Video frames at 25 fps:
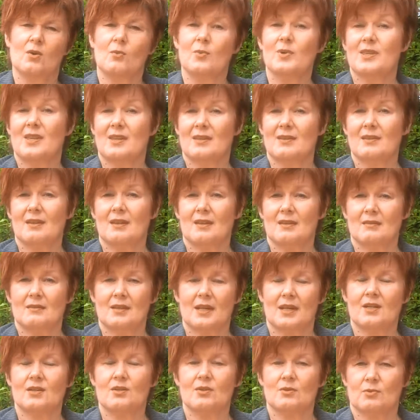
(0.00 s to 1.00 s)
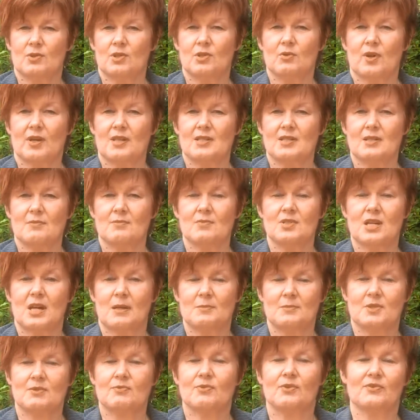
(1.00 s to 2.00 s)
we then later regret
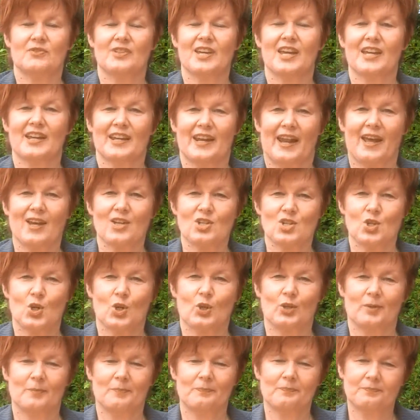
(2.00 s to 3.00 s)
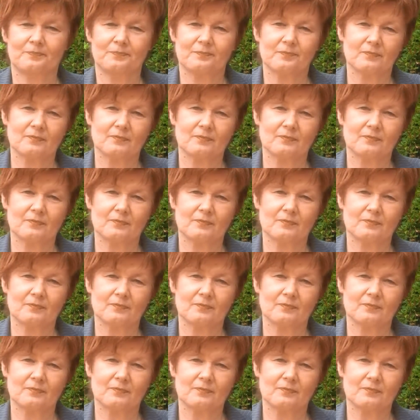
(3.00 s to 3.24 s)
sometimes if we've taken action on them.